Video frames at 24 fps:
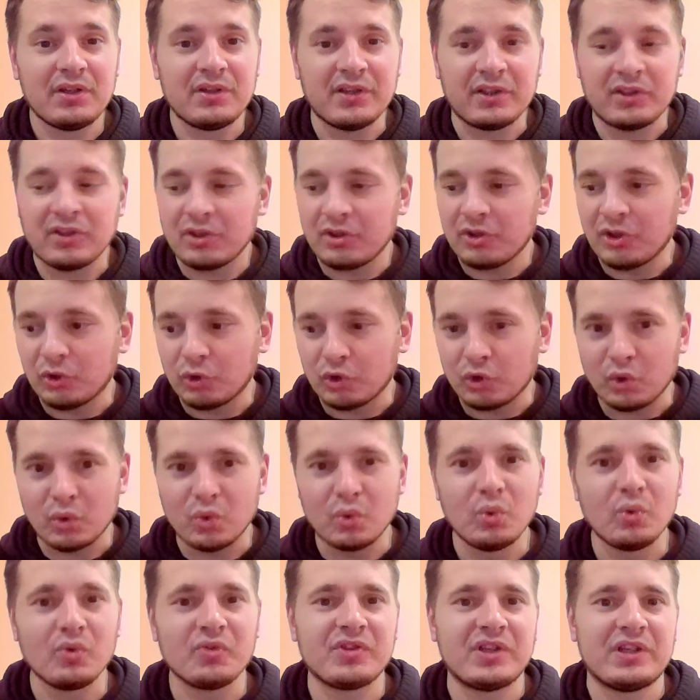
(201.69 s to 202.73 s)
The
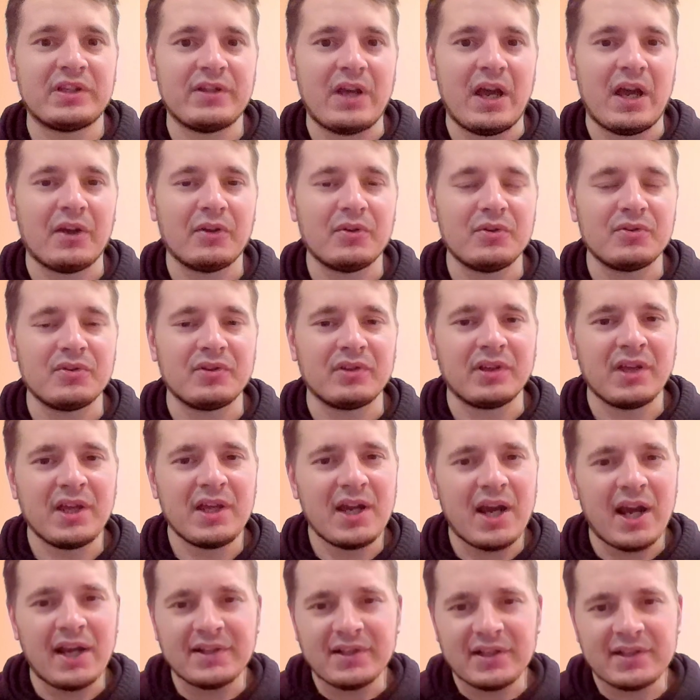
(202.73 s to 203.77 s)
tools that are using.
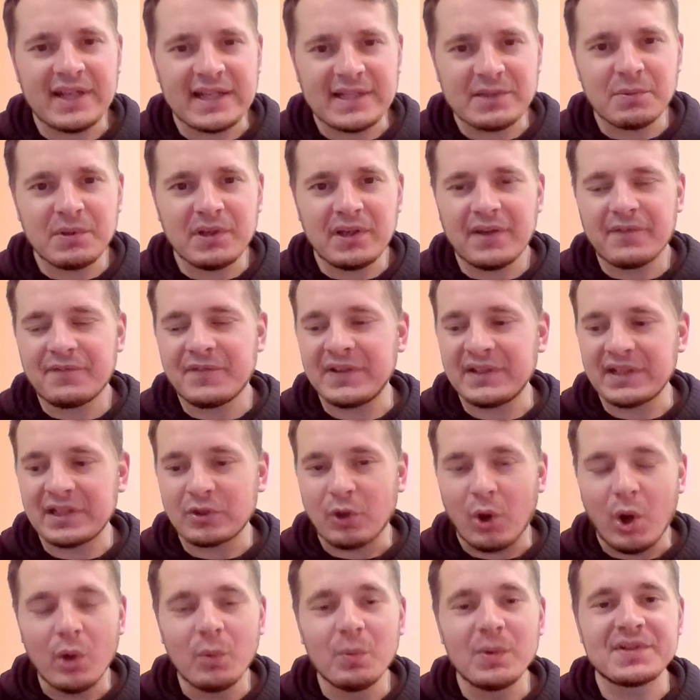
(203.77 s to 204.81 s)
That's why I think
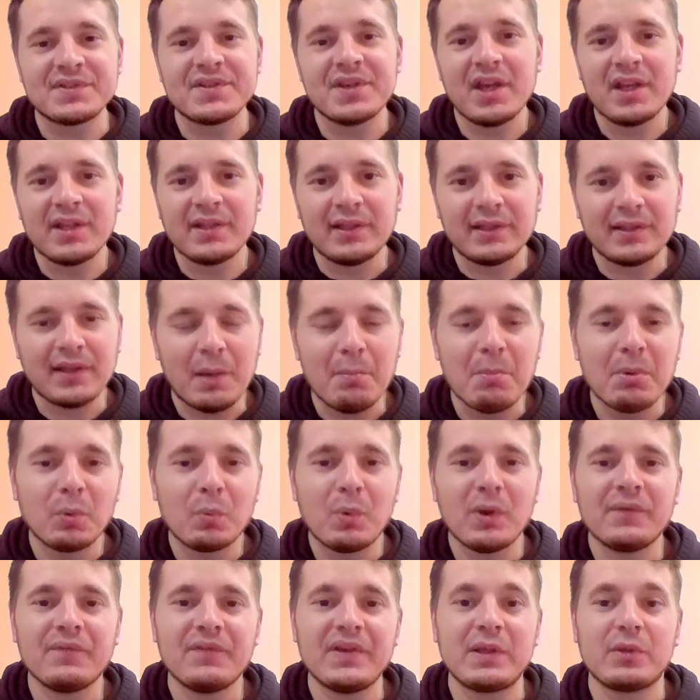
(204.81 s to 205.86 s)
that always the number
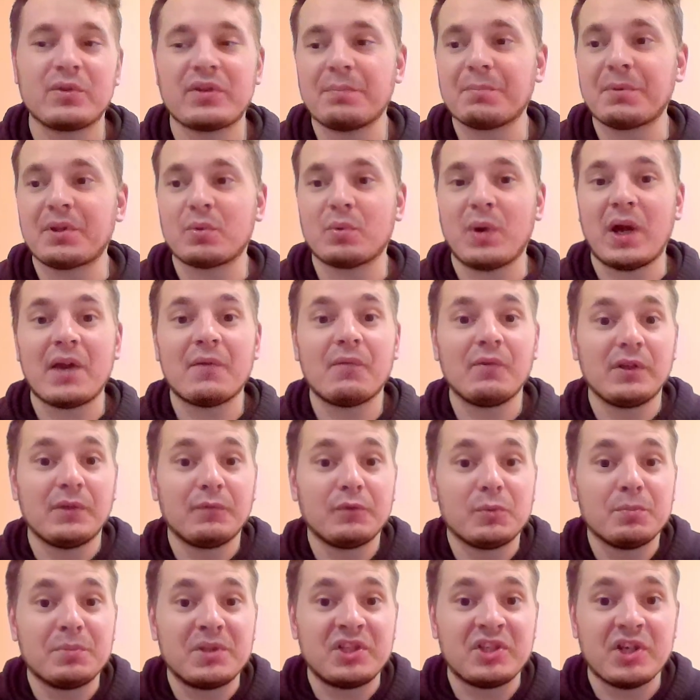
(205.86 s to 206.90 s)
one thing sometimes why I will
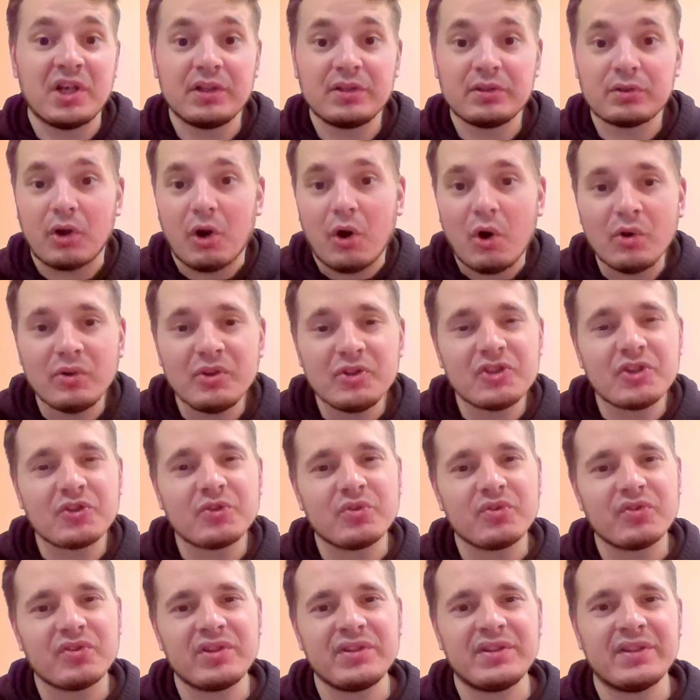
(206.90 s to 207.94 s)
love to be younger, only just
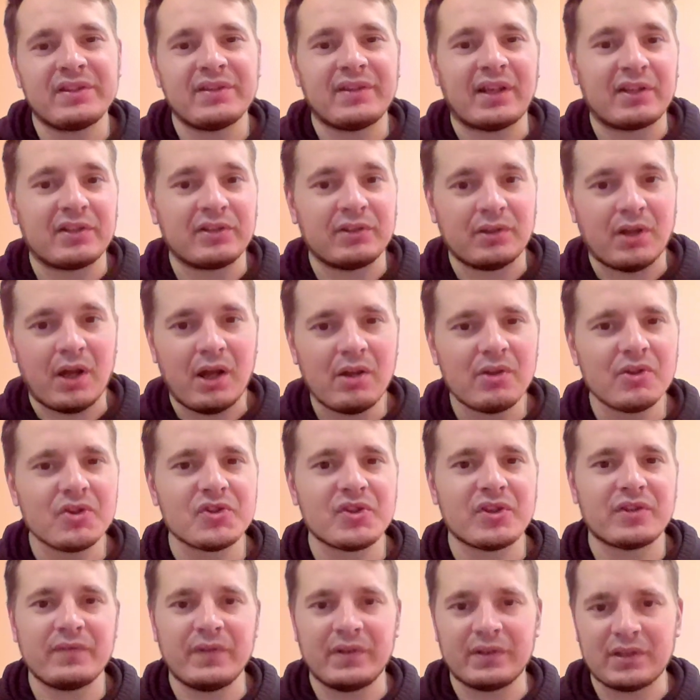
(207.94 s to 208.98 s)
to see the
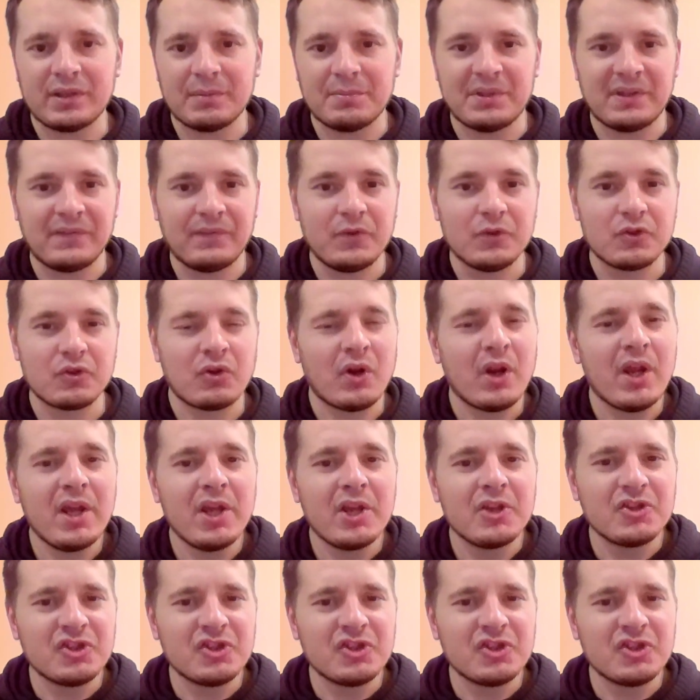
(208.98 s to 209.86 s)
technology that will come in the future,